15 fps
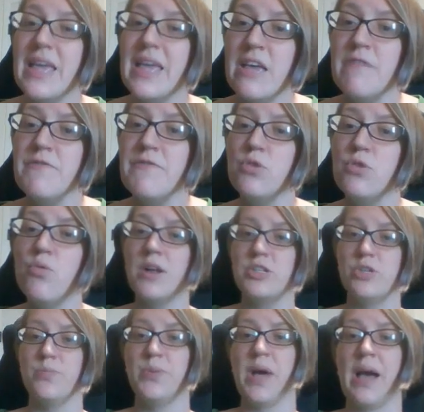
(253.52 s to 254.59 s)
If you want
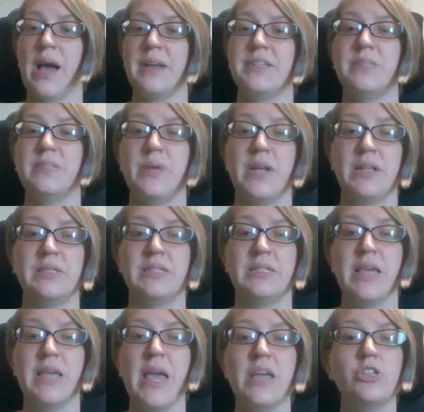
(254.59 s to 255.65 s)
to practice
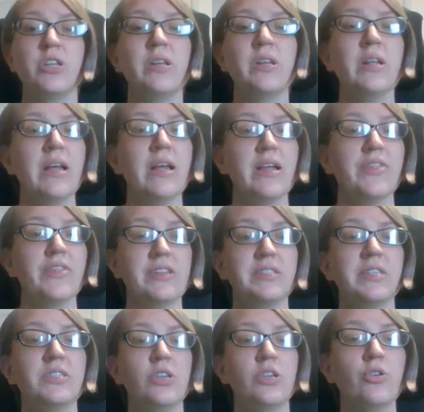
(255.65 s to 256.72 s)
pronunciation,
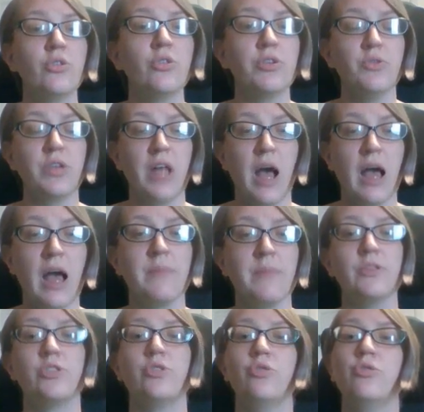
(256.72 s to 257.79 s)
this is a good time
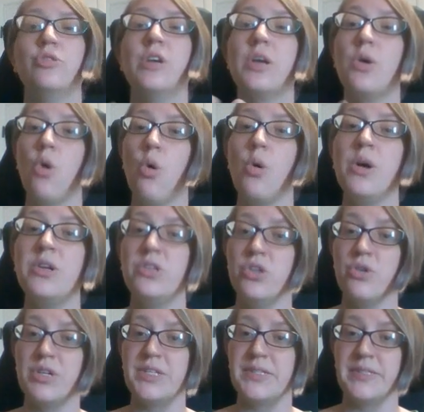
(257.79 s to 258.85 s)
to record
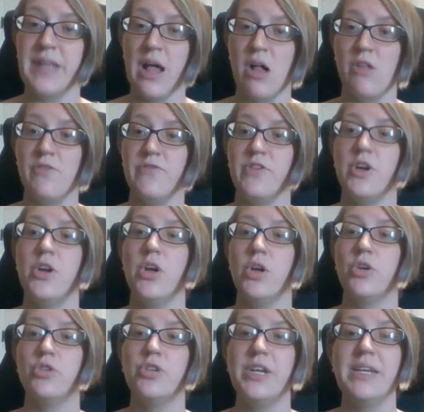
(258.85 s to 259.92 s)
yourself
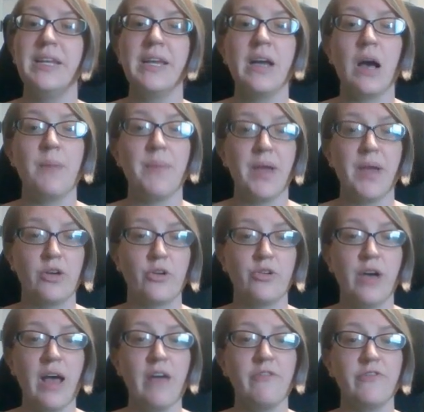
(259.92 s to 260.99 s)
reading a
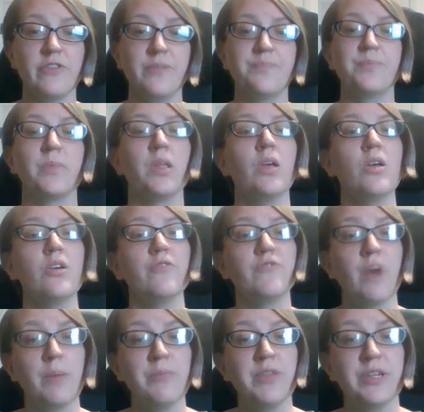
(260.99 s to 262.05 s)
paragraph
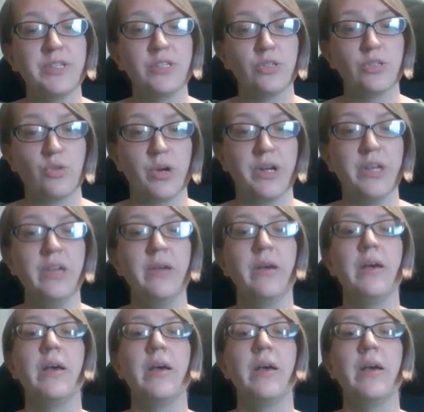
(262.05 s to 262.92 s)
from this story.